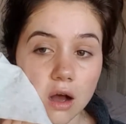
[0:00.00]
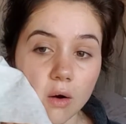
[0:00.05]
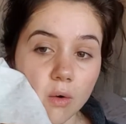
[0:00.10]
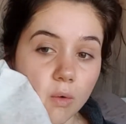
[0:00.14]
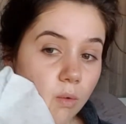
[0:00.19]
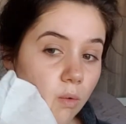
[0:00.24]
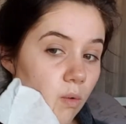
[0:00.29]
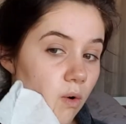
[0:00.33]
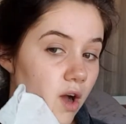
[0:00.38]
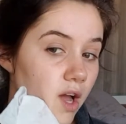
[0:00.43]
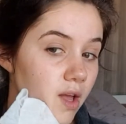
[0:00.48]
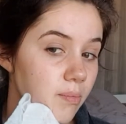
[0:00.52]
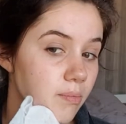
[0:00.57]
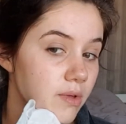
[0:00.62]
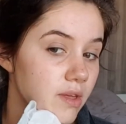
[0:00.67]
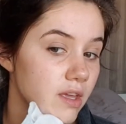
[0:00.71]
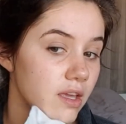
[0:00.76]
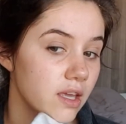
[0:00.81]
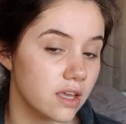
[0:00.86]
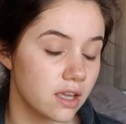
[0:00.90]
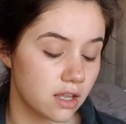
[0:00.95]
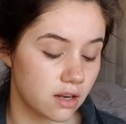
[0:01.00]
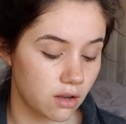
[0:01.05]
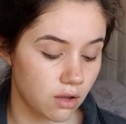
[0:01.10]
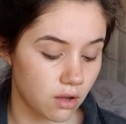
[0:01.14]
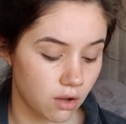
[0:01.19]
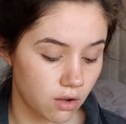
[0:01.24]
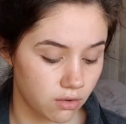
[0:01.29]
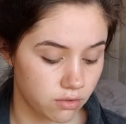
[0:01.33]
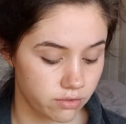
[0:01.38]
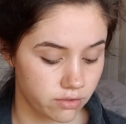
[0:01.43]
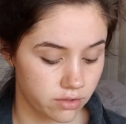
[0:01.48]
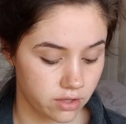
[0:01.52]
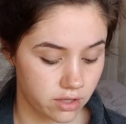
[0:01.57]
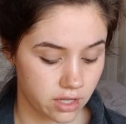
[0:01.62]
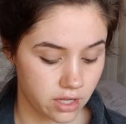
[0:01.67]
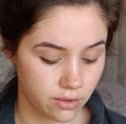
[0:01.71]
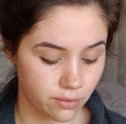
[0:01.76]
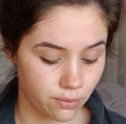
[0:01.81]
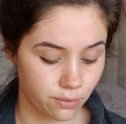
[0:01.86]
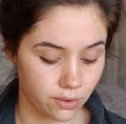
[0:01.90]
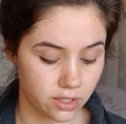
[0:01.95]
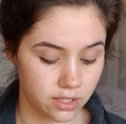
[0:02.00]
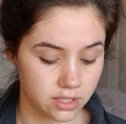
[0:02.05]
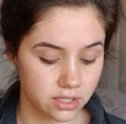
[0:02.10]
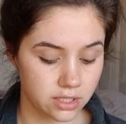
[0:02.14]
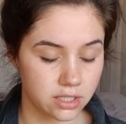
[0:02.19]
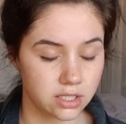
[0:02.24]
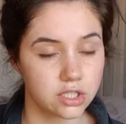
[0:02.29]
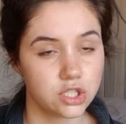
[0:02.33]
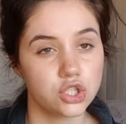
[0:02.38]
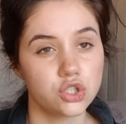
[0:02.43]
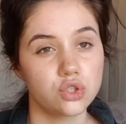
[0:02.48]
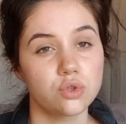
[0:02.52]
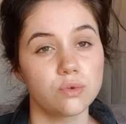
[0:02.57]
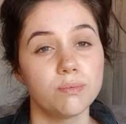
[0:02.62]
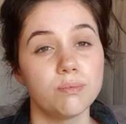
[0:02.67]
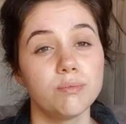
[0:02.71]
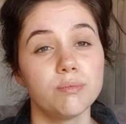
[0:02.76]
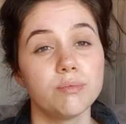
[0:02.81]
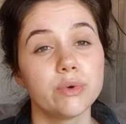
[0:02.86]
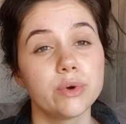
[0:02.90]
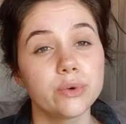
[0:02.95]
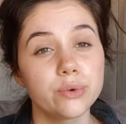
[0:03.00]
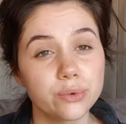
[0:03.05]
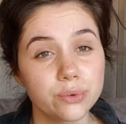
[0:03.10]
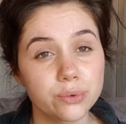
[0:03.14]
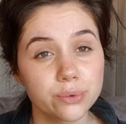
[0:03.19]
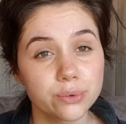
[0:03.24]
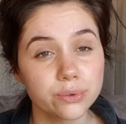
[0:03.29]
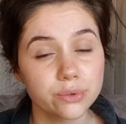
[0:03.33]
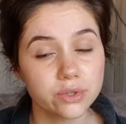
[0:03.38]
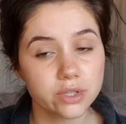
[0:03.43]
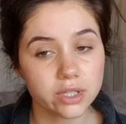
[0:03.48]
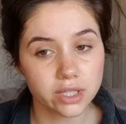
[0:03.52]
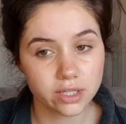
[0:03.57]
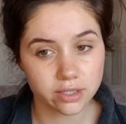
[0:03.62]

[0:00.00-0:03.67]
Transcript: wiping it off, and that was smooth.